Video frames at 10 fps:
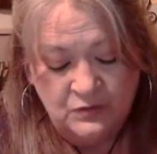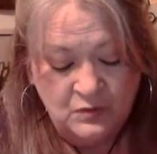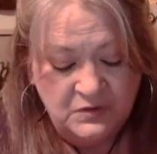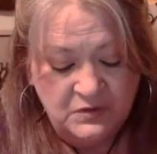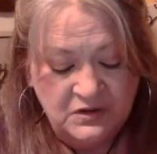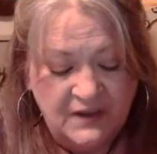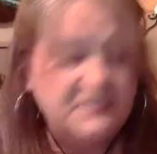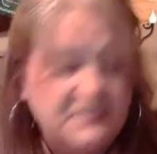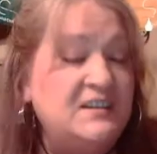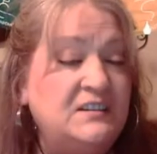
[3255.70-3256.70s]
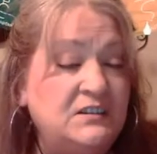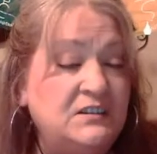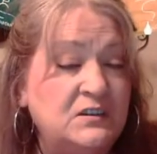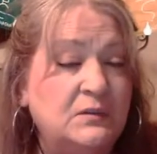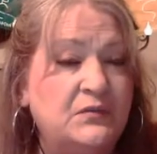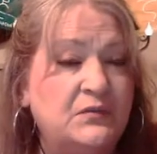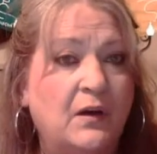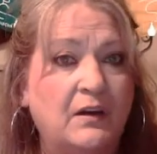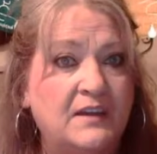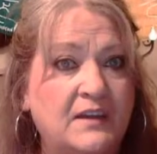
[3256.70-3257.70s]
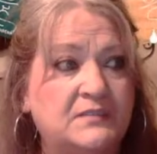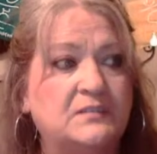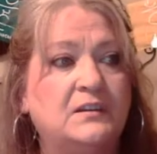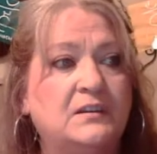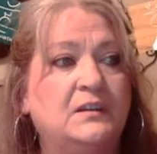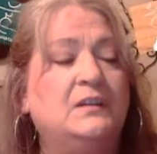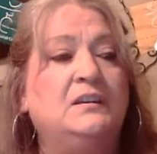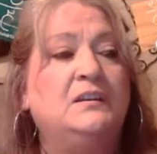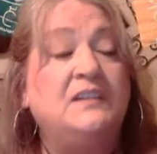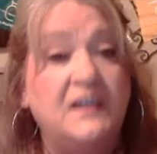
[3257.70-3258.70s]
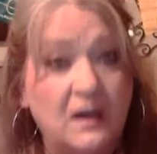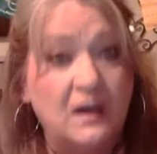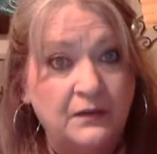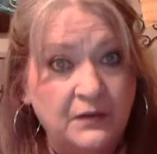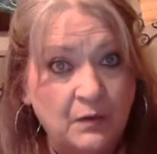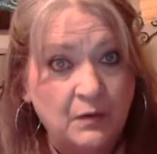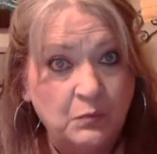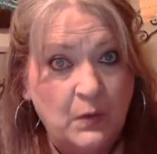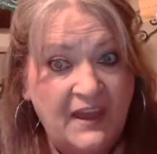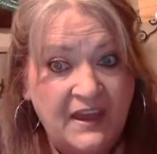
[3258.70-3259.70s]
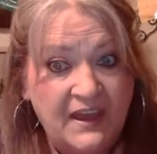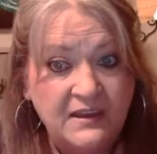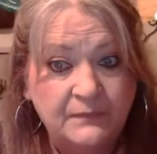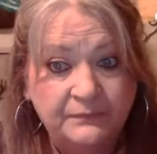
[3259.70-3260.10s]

do what you guys need to do as far as getting out of your own way.